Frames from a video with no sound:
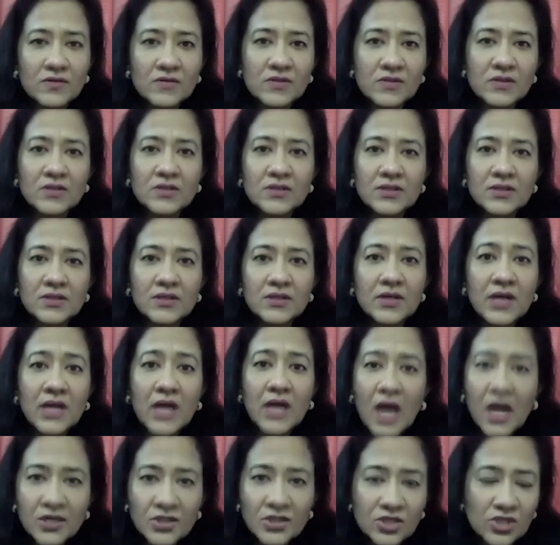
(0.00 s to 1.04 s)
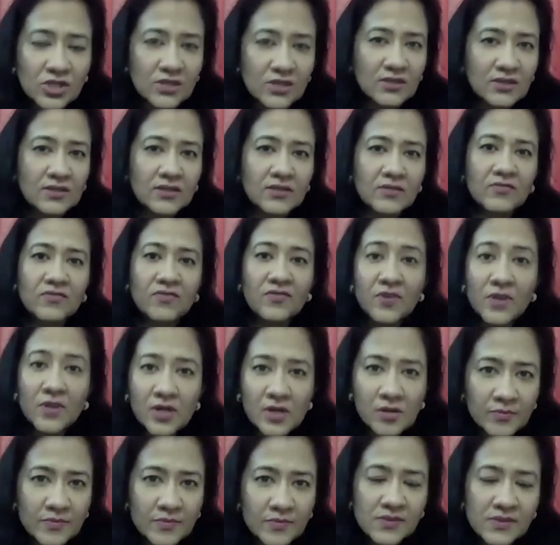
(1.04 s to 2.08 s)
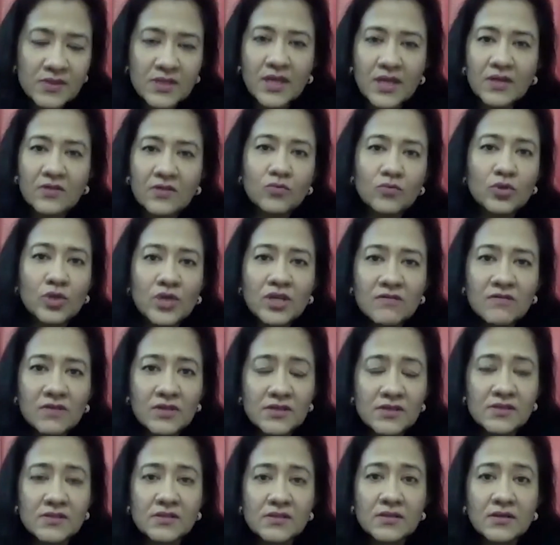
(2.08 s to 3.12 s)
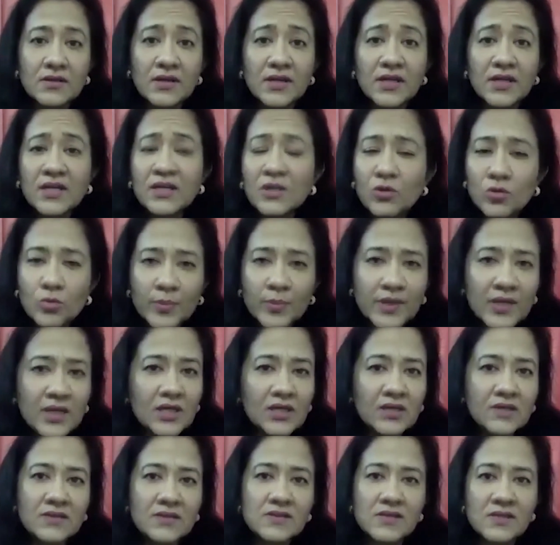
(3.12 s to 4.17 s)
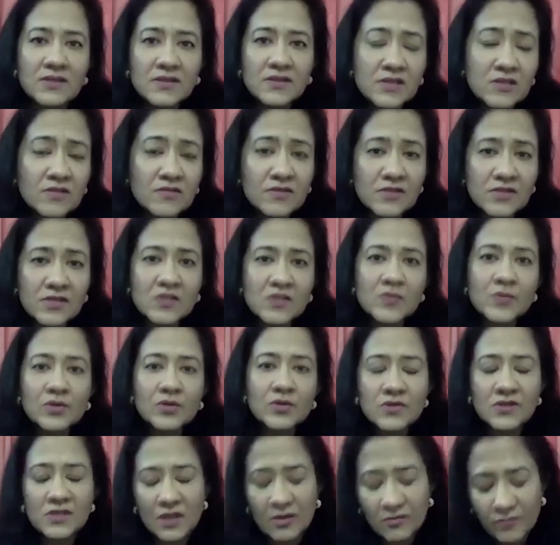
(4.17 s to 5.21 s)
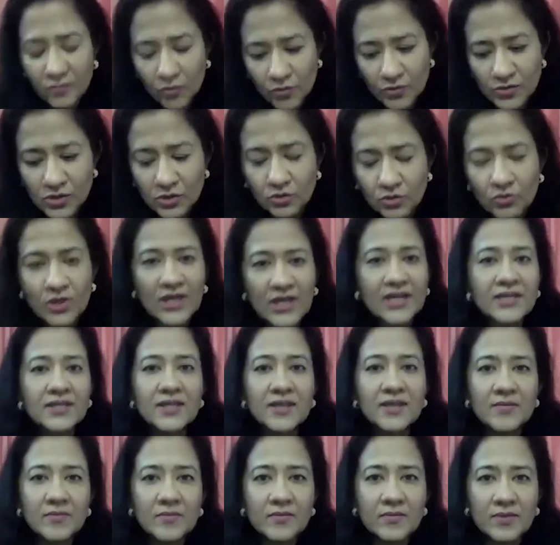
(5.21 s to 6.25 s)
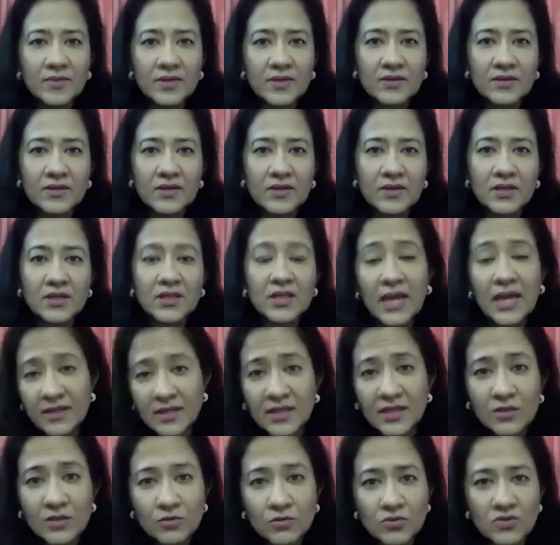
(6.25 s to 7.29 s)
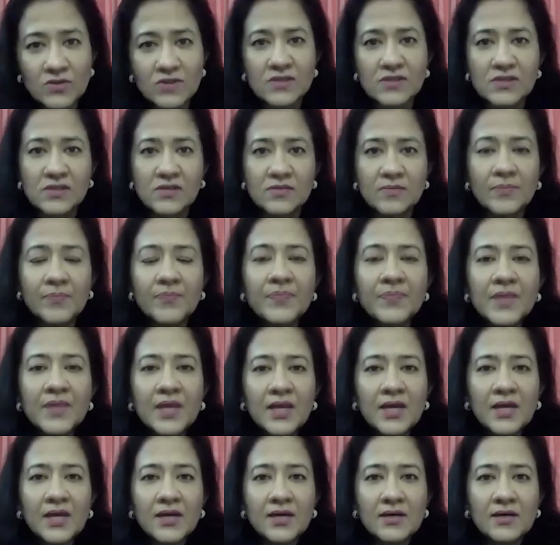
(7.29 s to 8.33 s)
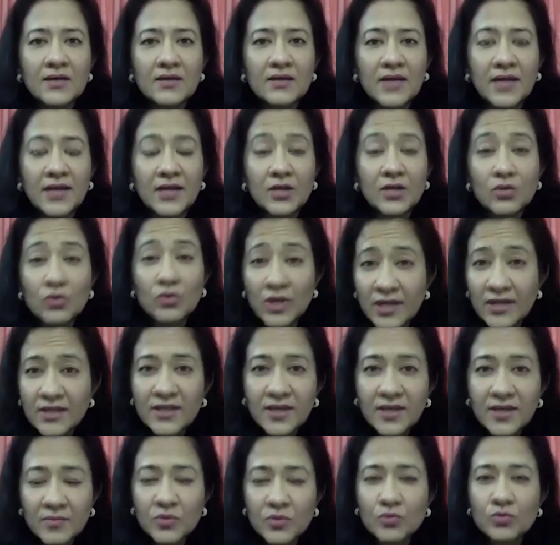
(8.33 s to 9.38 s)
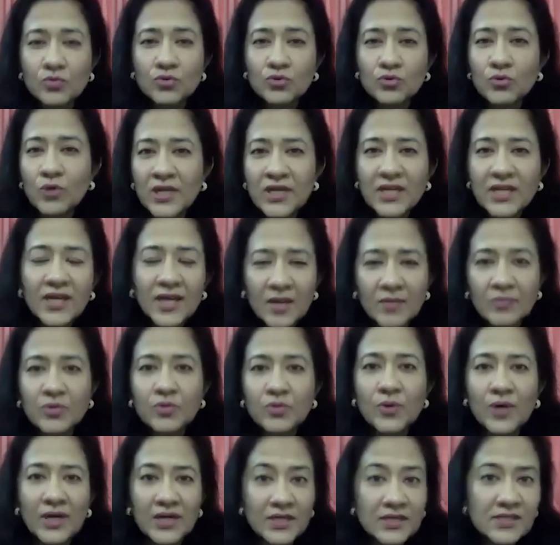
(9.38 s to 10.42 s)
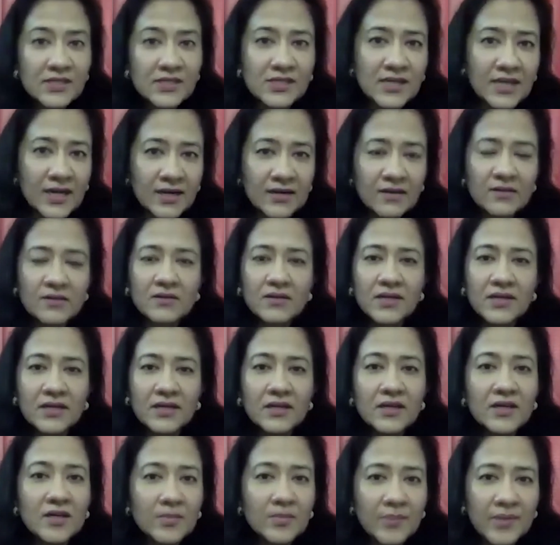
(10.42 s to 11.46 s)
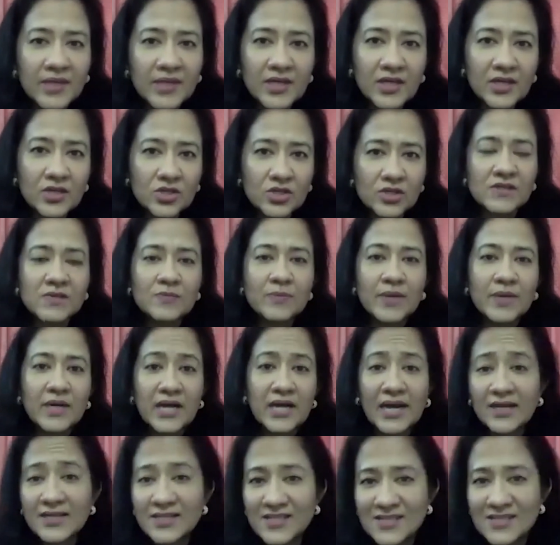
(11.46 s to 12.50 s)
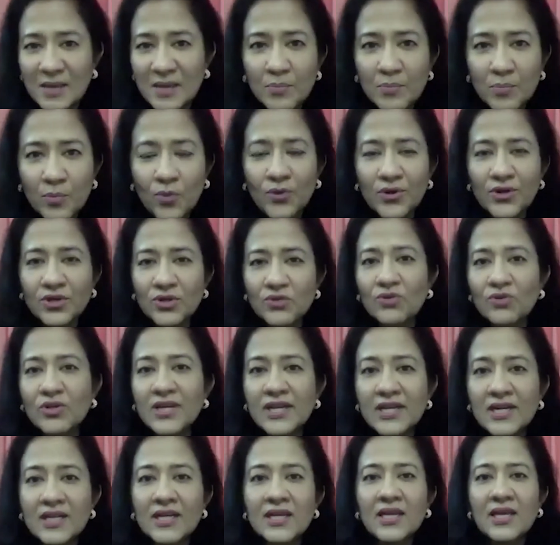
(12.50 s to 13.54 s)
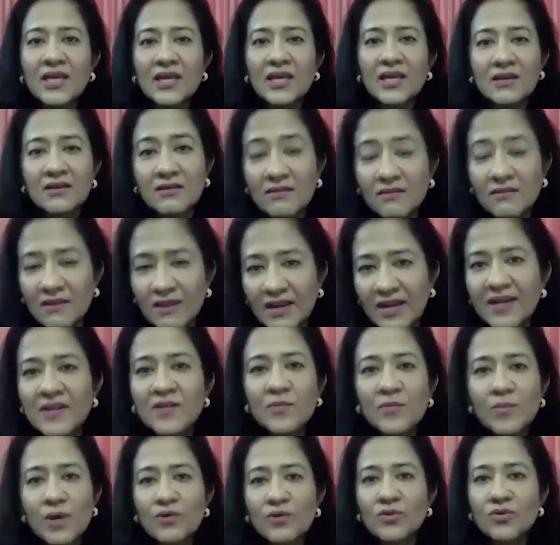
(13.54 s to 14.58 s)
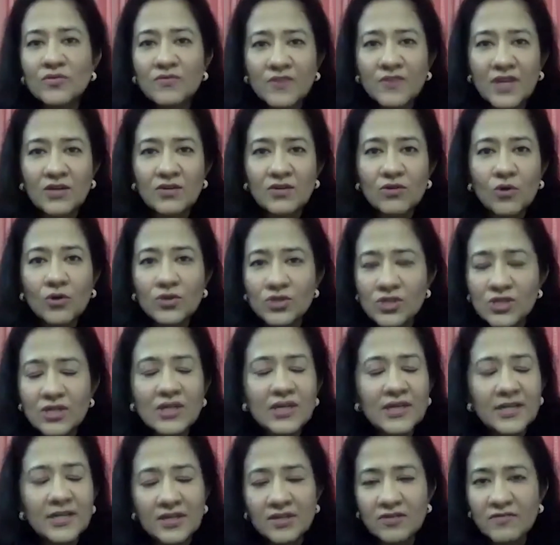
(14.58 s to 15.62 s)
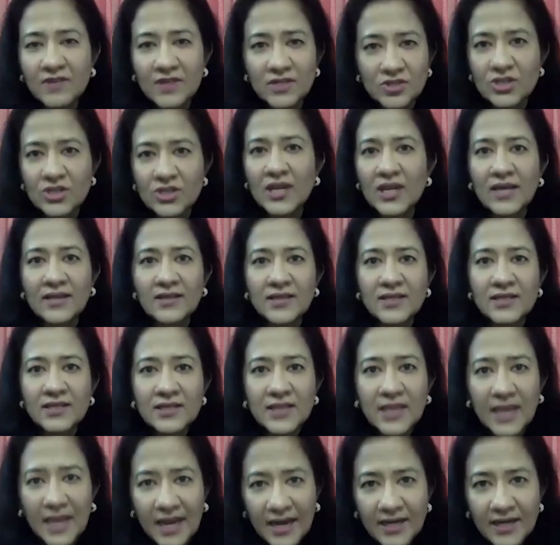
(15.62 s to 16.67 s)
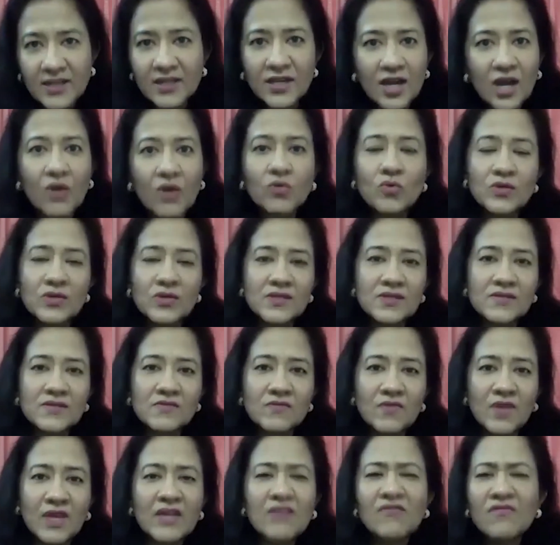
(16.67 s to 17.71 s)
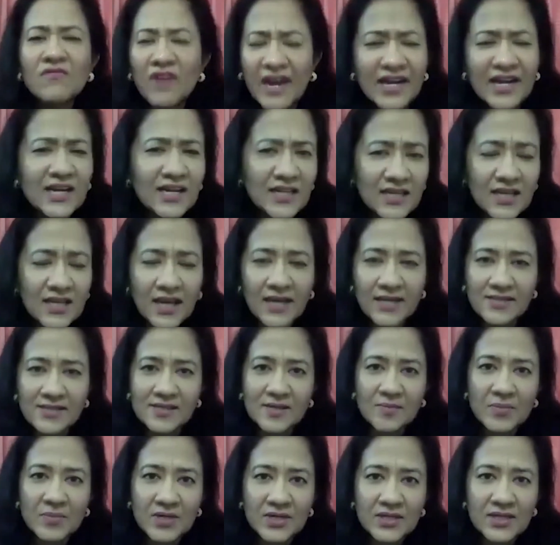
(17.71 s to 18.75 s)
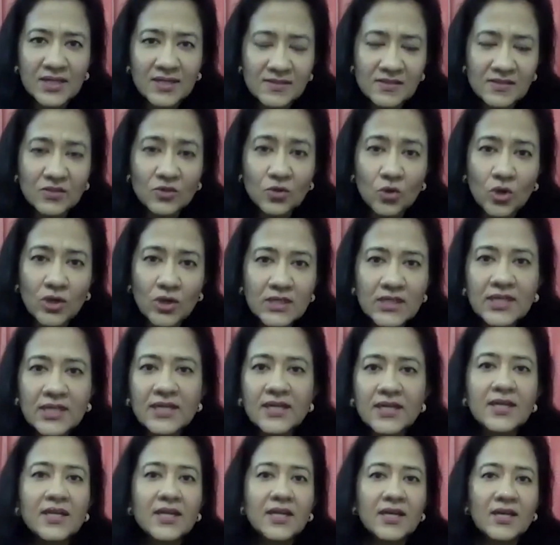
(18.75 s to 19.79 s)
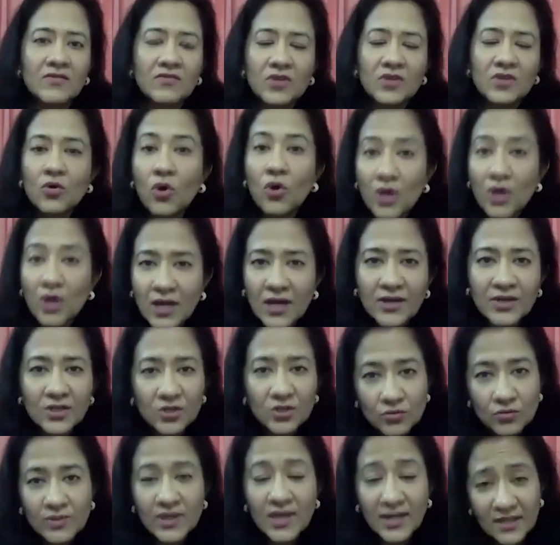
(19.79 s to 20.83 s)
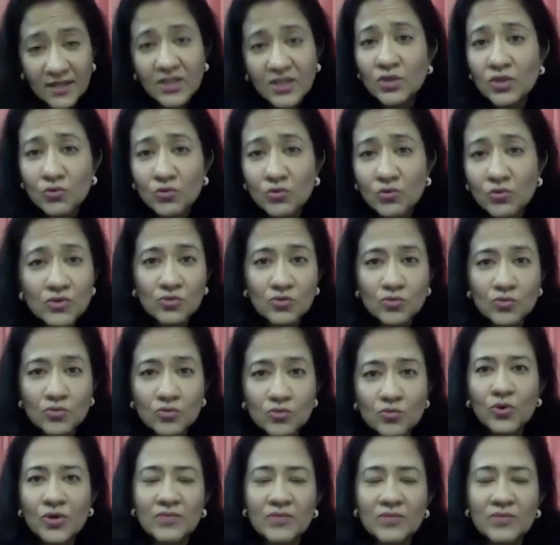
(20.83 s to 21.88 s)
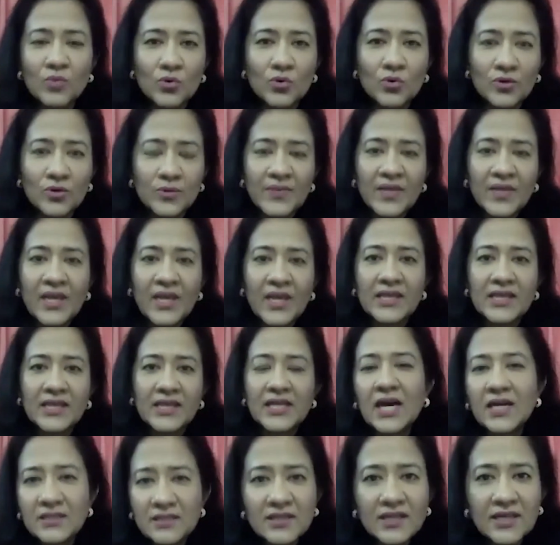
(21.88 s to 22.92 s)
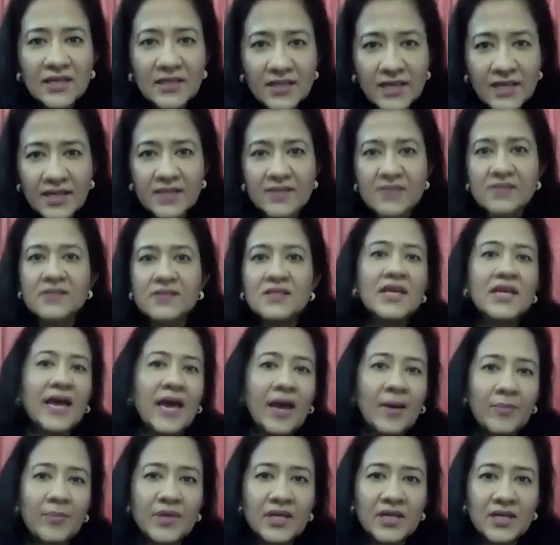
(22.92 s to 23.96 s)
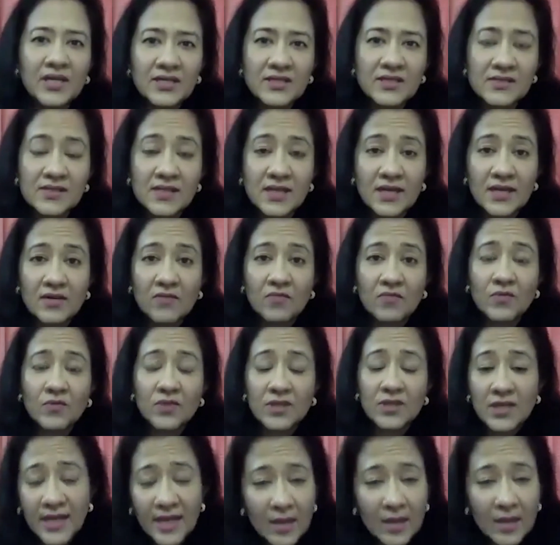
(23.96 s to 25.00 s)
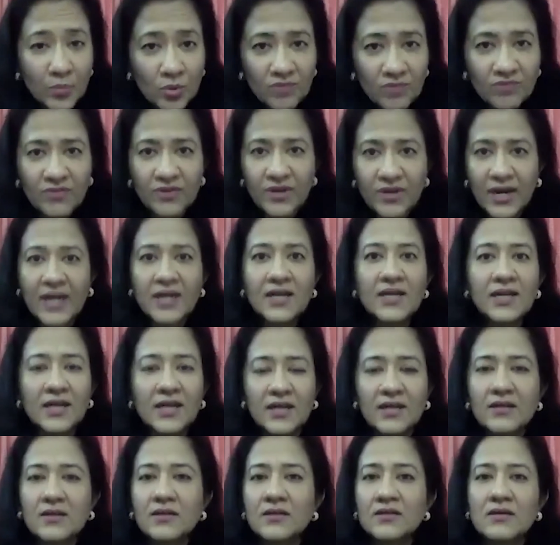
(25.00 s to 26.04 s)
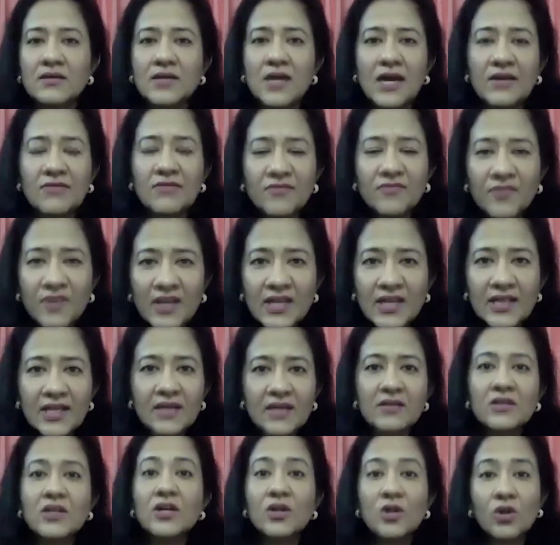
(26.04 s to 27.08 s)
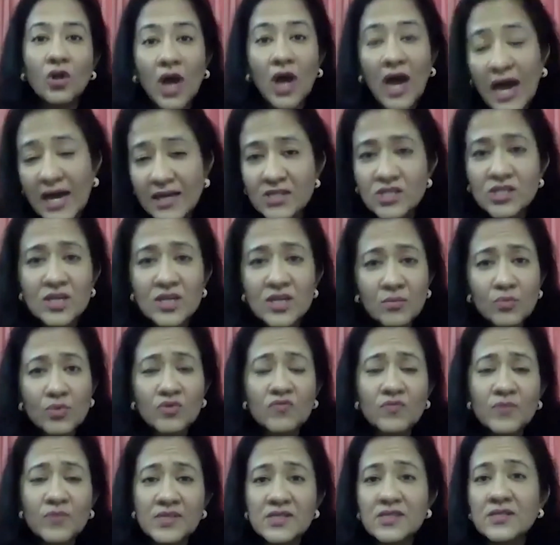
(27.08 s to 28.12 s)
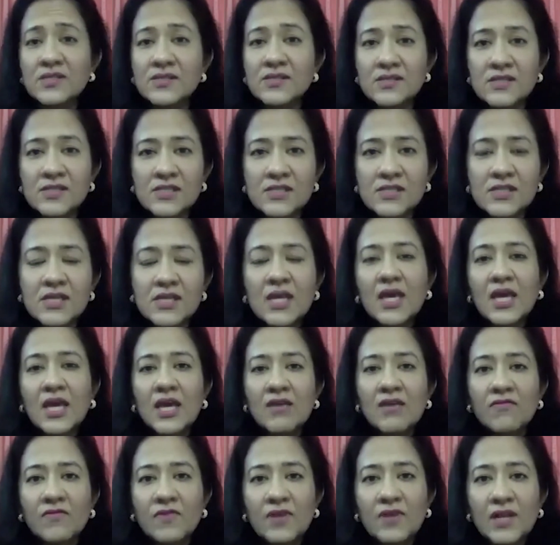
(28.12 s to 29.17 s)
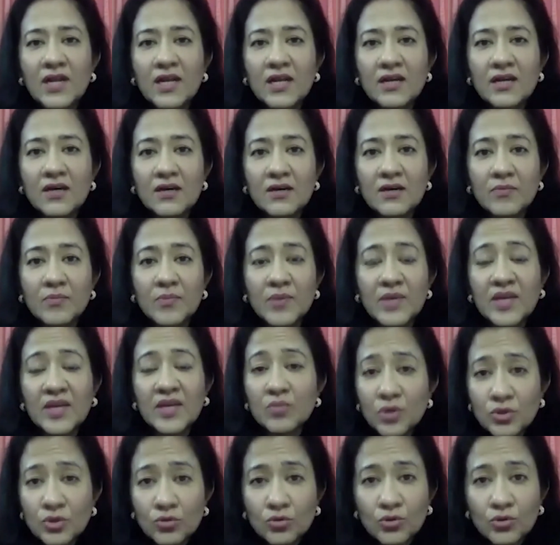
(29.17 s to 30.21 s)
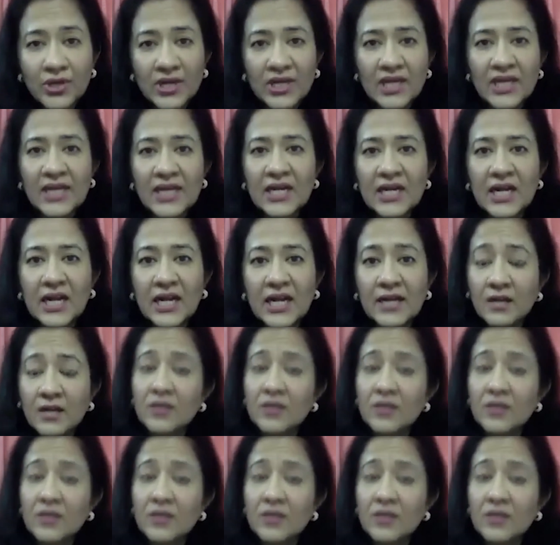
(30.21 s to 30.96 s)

certain large firms that would give us legal opinions and services, because of course you need them in that ecosystem, and you need them to truly help you understand legal implications. But at some point you need a great amount of technological intervention. I think that now is very widely accepted. That's a thought that we all are getting used to more and more. The other thing that I see happening is that with the help of RegTech, I feel that a large number of businesses will be able to create like a